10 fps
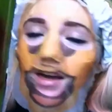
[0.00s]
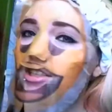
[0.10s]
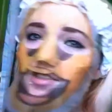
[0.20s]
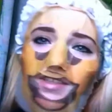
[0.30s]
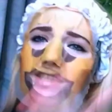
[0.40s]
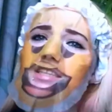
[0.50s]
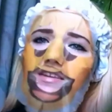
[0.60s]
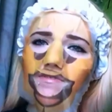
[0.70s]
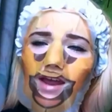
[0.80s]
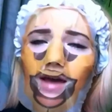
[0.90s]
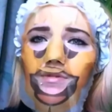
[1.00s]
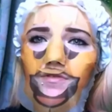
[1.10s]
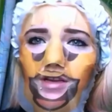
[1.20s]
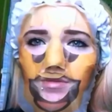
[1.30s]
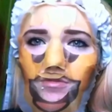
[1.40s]
Actually, this isn't even
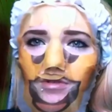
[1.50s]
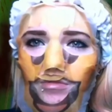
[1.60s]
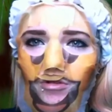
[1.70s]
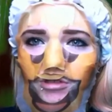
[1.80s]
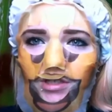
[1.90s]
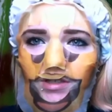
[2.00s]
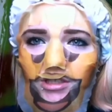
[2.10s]
happy face emoji.